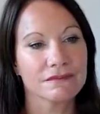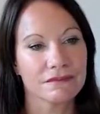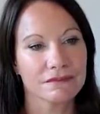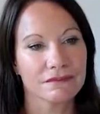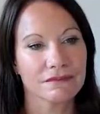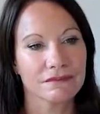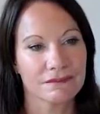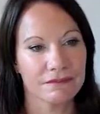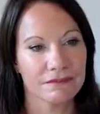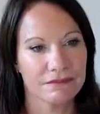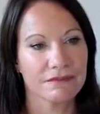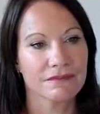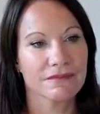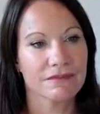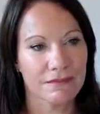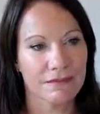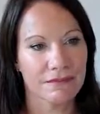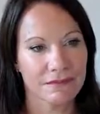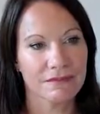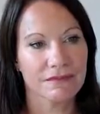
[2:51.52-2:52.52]

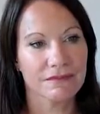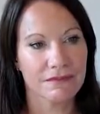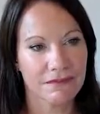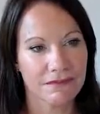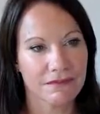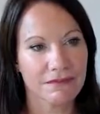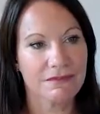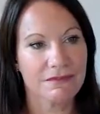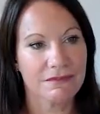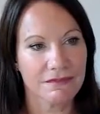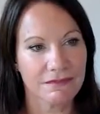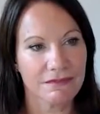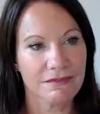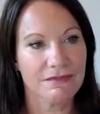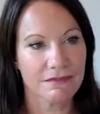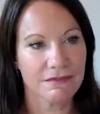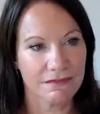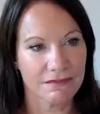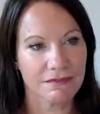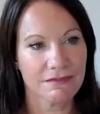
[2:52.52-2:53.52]

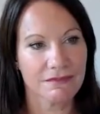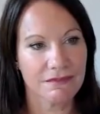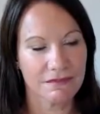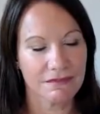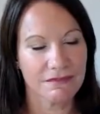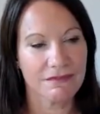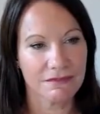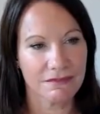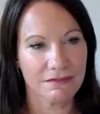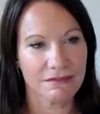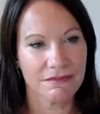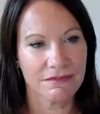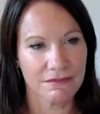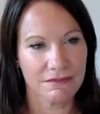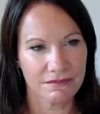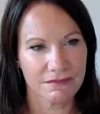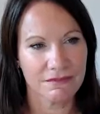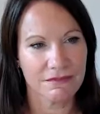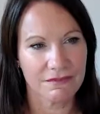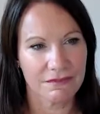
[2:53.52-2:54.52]

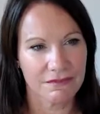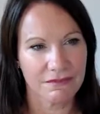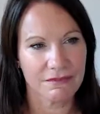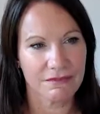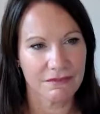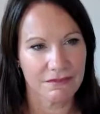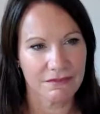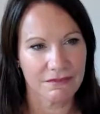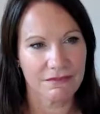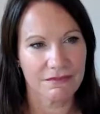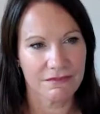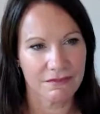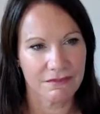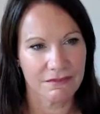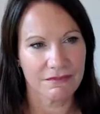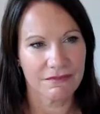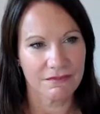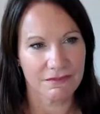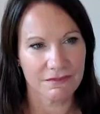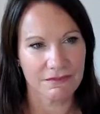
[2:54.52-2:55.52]

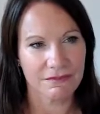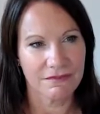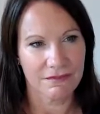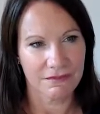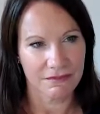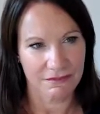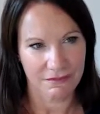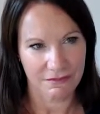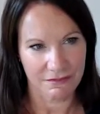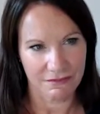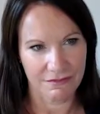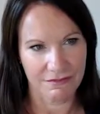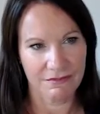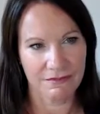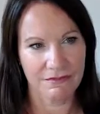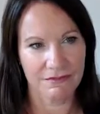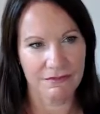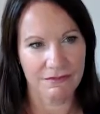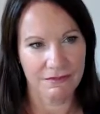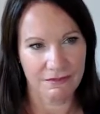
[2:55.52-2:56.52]

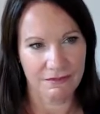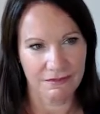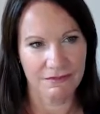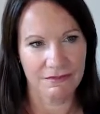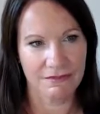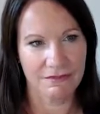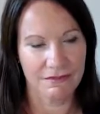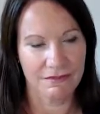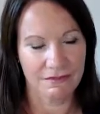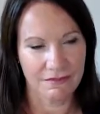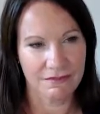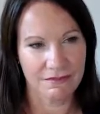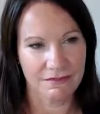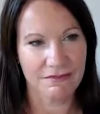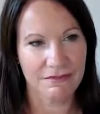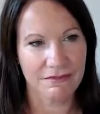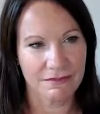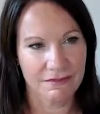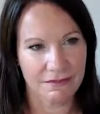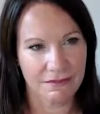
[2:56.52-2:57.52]

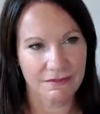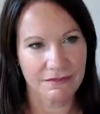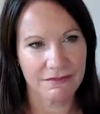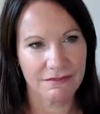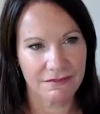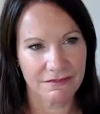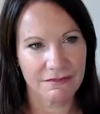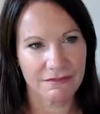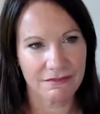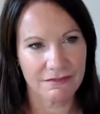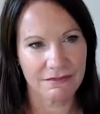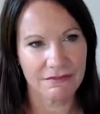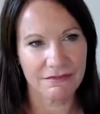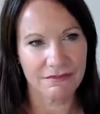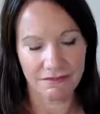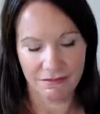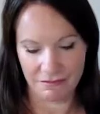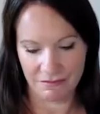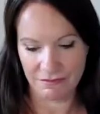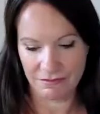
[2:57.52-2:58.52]

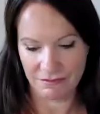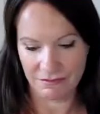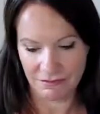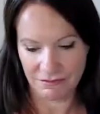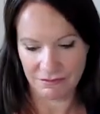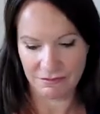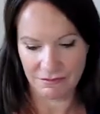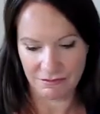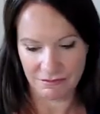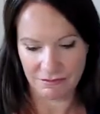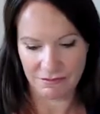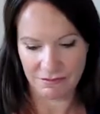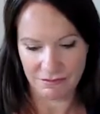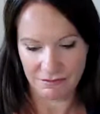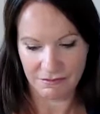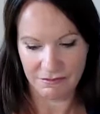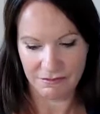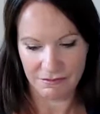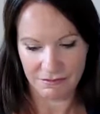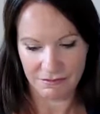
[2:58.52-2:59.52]
The person shown says nothing.